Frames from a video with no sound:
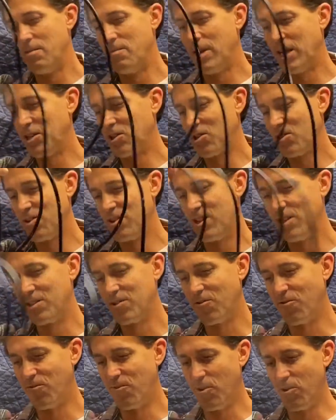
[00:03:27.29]
make sure that it's
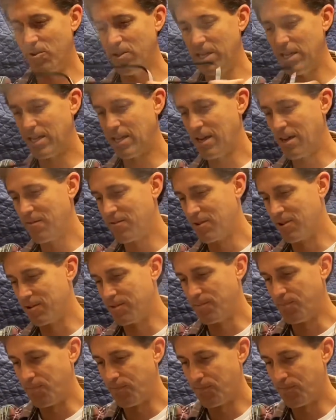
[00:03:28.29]
fully covered